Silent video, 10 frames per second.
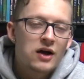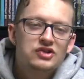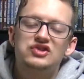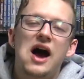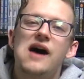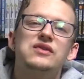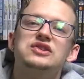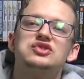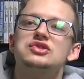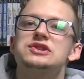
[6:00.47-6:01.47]
Because
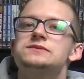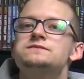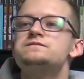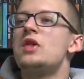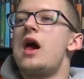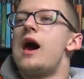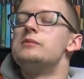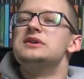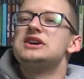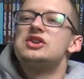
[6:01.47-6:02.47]
obviously,
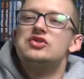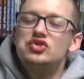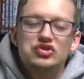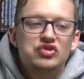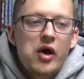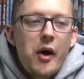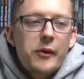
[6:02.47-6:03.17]
I'm not gonna just